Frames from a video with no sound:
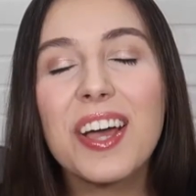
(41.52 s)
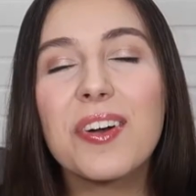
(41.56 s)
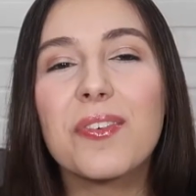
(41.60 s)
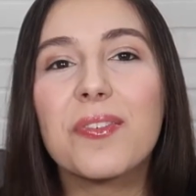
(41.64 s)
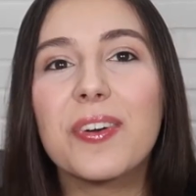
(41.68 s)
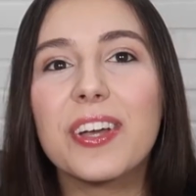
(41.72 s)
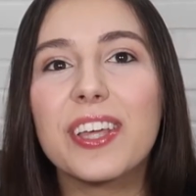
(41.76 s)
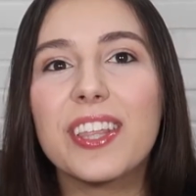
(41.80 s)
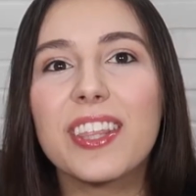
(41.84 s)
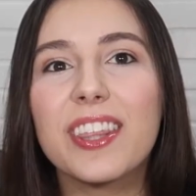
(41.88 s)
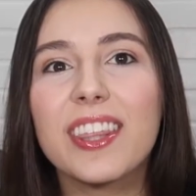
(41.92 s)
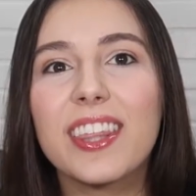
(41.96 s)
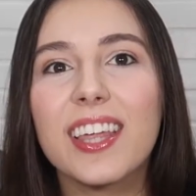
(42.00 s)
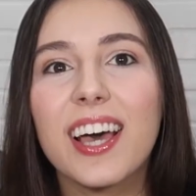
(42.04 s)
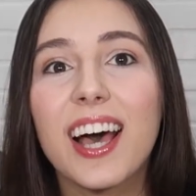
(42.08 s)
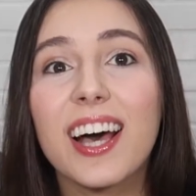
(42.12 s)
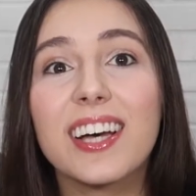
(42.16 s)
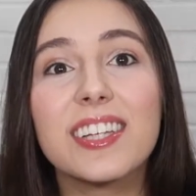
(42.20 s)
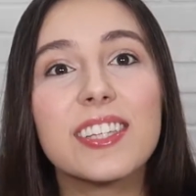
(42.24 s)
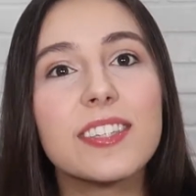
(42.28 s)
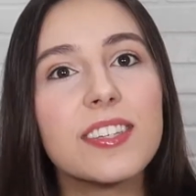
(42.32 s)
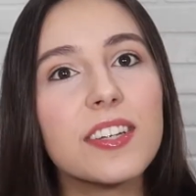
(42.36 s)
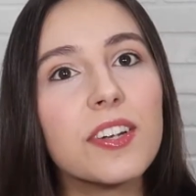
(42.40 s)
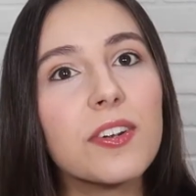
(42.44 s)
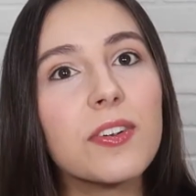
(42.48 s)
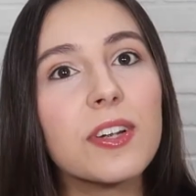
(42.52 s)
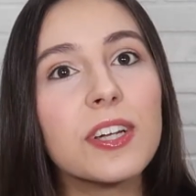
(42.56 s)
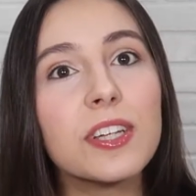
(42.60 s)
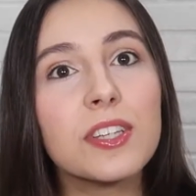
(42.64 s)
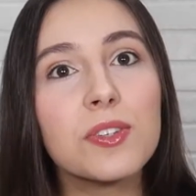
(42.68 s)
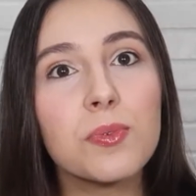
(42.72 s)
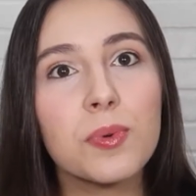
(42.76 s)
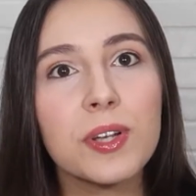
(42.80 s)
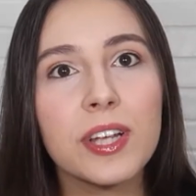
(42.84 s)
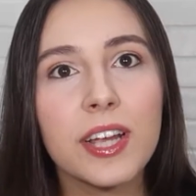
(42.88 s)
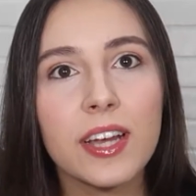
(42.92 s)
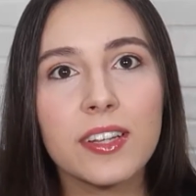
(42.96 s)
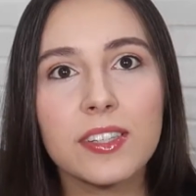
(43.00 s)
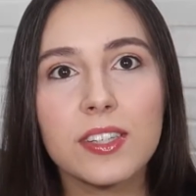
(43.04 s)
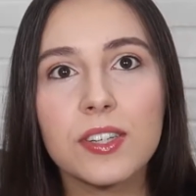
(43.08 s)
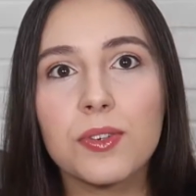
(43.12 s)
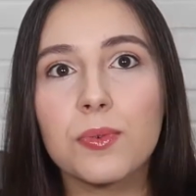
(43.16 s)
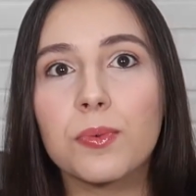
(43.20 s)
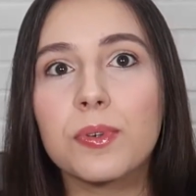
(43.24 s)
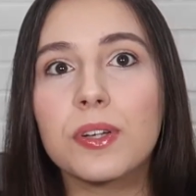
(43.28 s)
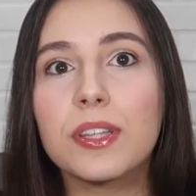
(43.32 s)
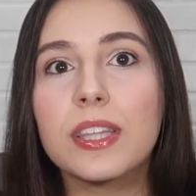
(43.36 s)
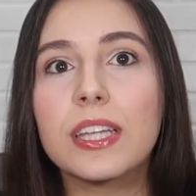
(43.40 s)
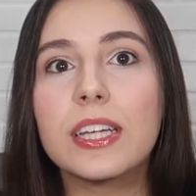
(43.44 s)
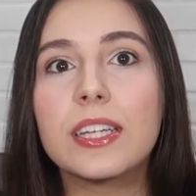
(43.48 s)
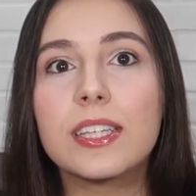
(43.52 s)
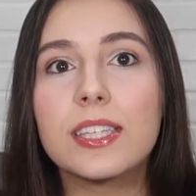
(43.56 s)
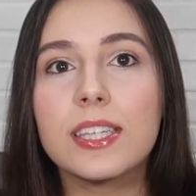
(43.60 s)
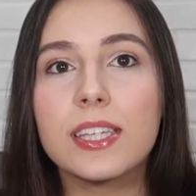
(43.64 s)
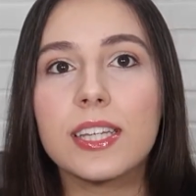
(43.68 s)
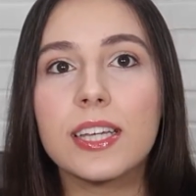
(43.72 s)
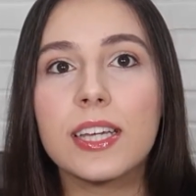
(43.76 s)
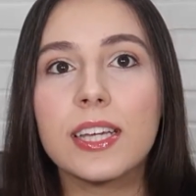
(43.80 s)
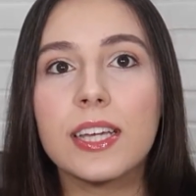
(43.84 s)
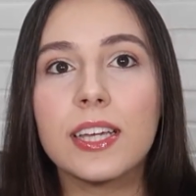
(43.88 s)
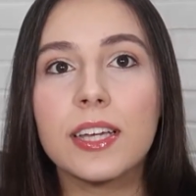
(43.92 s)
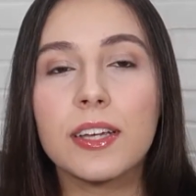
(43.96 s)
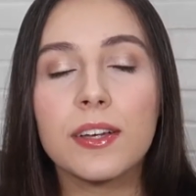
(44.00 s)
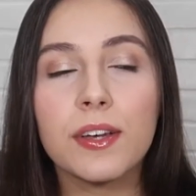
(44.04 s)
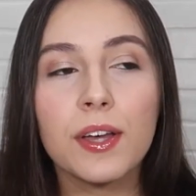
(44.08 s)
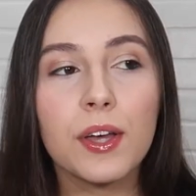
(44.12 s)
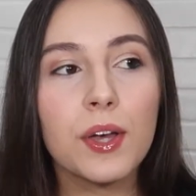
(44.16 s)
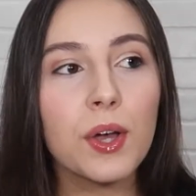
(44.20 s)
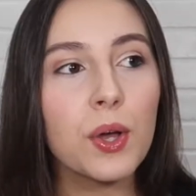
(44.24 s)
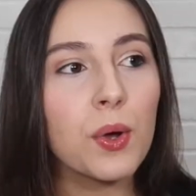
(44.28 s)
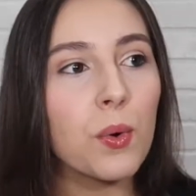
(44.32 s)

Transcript: With a series, we get to really see